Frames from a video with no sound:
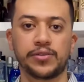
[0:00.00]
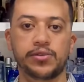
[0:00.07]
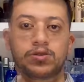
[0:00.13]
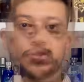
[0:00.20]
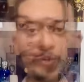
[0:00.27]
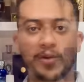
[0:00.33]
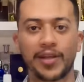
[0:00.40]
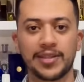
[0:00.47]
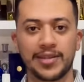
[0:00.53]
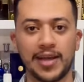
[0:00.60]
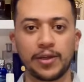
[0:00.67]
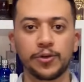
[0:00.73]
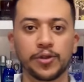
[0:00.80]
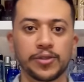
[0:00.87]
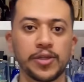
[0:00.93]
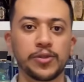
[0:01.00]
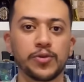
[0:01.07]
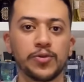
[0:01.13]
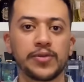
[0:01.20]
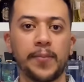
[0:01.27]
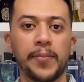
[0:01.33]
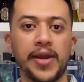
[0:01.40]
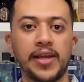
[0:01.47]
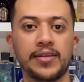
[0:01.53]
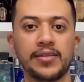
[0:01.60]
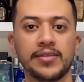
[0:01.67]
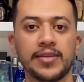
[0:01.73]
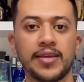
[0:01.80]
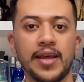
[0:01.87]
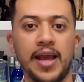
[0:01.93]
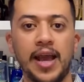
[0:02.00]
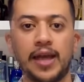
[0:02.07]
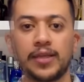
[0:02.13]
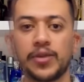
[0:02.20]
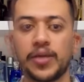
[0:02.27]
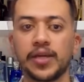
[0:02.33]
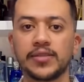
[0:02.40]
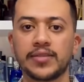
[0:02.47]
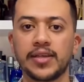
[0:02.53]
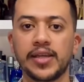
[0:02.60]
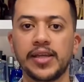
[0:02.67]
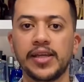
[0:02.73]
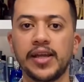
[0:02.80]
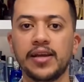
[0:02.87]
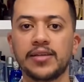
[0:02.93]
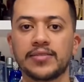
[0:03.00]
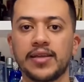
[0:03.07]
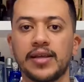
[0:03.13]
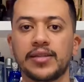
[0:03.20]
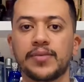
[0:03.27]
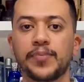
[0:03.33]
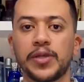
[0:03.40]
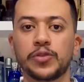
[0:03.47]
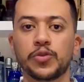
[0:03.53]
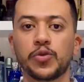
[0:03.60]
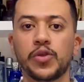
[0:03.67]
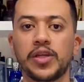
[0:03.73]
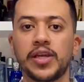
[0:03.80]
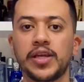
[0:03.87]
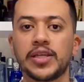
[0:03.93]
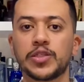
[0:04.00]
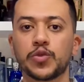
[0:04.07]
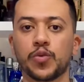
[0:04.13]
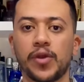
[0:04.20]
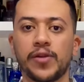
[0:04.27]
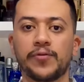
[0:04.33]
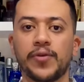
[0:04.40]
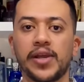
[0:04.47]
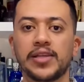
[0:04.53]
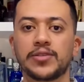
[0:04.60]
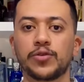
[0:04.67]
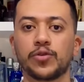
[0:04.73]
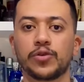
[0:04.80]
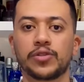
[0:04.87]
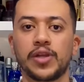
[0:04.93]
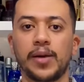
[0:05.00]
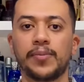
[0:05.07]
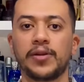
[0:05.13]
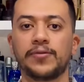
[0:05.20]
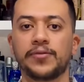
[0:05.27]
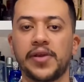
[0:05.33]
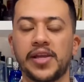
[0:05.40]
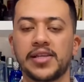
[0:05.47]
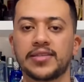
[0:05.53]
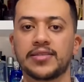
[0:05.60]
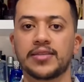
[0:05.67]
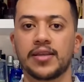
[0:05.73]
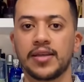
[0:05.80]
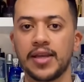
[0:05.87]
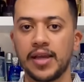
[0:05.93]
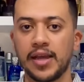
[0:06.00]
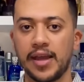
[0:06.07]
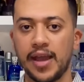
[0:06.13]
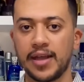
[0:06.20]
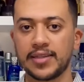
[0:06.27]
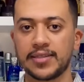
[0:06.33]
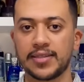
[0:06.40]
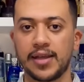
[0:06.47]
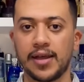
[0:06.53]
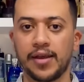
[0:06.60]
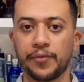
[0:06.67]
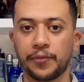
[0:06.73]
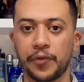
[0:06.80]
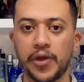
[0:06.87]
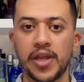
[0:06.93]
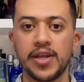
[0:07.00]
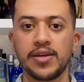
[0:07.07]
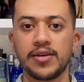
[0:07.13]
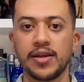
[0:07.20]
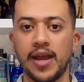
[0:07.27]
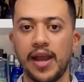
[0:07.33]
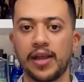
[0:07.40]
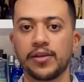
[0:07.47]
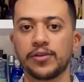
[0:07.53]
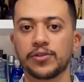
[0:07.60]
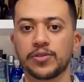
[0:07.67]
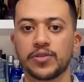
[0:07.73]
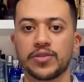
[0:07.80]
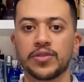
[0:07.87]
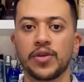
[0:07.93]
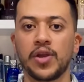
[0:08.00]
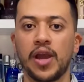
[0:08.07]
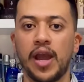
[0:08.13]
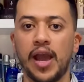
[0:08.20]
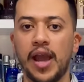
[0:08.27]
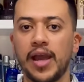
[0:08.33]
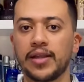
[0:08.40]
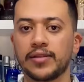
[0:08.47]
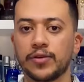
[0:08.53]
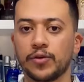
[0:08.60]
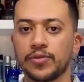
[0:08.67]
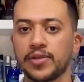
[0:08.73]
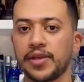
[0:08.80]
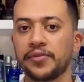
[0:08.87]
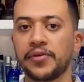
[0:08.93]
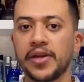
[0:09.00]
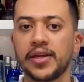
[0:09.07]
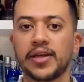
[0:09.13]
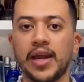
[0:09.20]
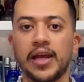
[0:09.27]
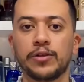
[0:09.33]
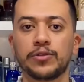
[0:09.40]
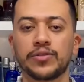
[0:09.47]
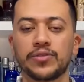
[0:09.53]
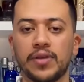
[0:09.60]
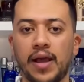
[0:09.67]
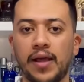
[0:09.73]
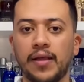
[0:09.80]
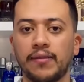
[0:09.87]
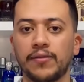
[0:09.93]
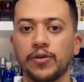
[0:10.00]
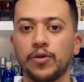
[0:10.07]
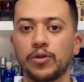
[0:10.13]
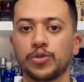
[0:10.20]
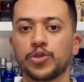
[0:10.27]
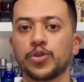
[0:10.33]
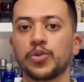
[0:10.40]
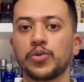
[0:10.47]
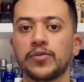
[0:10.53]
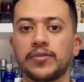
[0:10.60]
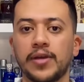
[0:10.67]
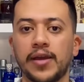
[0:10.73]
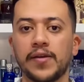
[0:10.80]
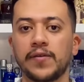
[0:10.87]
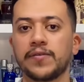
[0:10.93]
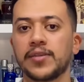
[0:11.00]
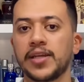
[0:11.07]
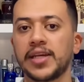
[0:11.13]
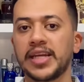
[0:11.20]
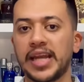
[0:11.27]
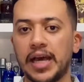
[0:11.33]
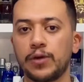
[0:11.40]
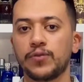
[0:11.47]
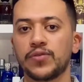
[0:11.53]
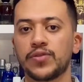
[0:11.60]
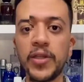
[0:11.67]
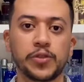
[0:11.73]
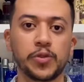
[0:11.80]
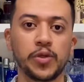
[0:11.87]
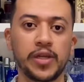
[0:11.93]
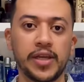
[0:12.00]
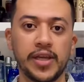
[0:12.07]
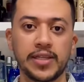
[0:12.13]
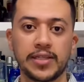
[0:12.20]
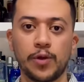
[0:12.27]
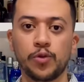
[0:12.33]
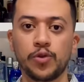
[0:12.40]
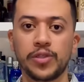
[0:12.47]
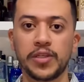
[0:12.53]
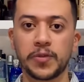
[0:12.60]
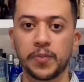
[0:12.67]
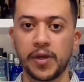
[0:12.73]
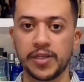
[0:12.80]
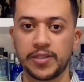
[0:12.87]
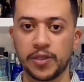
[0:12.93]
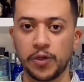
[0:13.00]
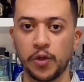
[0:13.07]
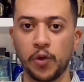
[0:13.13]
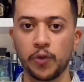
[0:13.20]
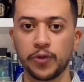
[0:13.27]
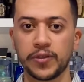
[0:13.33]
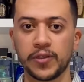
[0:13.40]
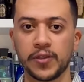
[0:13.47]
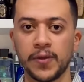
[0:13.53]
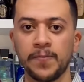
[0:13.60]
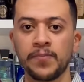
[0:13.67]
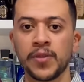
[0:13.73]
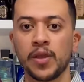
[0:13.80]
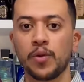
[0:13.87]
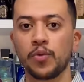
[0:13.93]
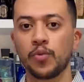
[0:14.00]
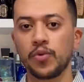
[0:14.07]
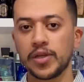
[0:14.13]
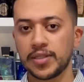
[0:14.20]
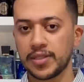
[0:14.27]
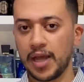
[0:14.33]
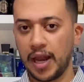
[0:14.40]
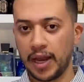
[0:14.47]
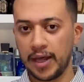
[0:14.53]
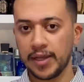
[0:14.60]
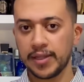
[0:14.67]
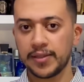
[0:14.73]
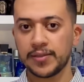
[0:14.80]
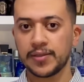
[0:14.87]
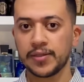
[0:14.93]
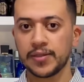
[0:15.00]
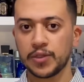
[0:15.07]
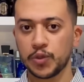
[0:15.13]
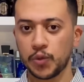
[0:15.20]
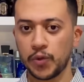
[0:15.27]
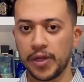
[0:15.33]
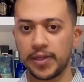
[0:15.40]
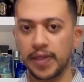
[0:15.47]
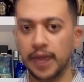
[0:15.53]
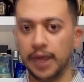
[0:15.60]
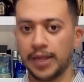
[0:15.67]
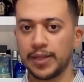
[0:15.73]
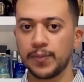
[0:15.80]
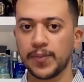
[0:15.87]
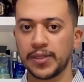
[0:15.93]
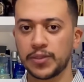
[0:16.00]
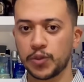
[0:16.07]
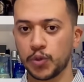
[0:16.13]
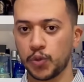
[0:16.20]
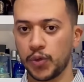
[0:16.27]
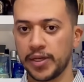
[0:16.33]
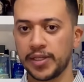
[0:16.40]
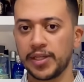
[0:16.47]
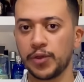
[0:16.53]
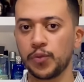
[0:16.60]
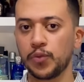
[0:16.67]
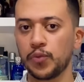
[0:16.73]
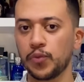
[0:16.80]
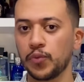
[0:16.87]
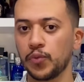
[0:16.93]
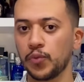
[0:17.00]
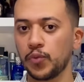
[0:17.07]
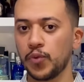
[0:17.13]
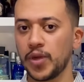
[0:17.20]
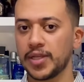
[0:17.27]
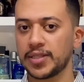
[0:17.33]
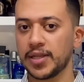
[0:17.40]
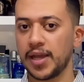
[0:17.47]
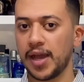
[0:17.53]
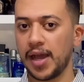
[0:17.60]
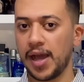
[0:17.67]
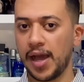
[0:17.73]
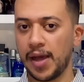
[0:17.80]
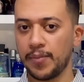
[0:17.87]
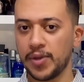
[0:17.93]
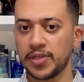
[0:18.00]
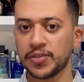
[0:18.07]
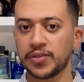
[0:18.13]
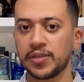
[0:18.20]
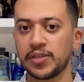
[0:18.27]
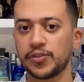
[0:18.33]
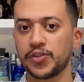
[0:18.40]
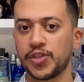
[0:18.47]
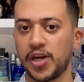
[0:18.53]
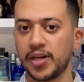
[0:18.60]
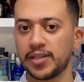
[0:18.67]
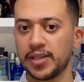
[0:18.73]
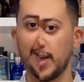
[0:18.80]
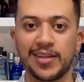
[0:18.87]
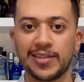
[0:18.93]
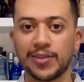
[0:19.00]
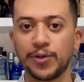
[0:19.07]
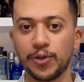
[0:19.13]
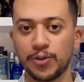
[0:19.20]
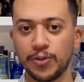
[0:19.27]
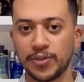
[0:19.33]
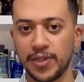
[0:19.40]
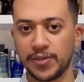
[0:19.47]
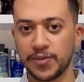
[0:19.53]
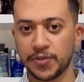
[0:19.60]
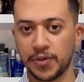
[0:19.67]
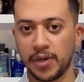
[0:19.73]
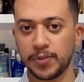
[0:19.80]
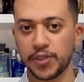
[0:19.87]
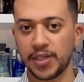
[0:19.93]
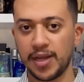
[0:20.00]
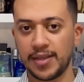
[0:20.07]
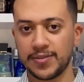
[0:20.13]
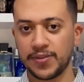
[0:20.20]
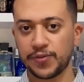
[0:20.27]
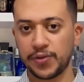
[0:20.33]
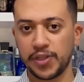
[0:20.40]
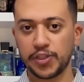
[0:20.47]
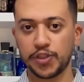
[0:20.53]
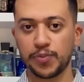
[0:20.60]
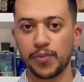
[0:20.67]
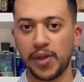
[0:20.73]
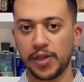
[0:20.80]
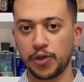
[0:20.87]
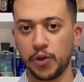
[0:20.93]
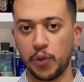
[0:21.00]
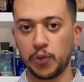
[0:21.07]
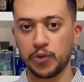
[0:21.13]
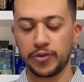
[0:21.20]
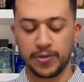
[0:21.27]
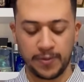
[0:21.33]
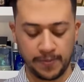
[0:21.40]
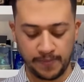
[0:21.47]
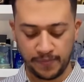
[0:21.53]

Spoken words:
So it's according to the blend. And we can say here that patchouli is twin-phased or double-phased. It has the green accords and or the green notes and also the earthy notes. So patchouli is a woody spicy note with a light sweaty, a little bit sweaty with a musky dry down. Let's go to the description as it reached my nose.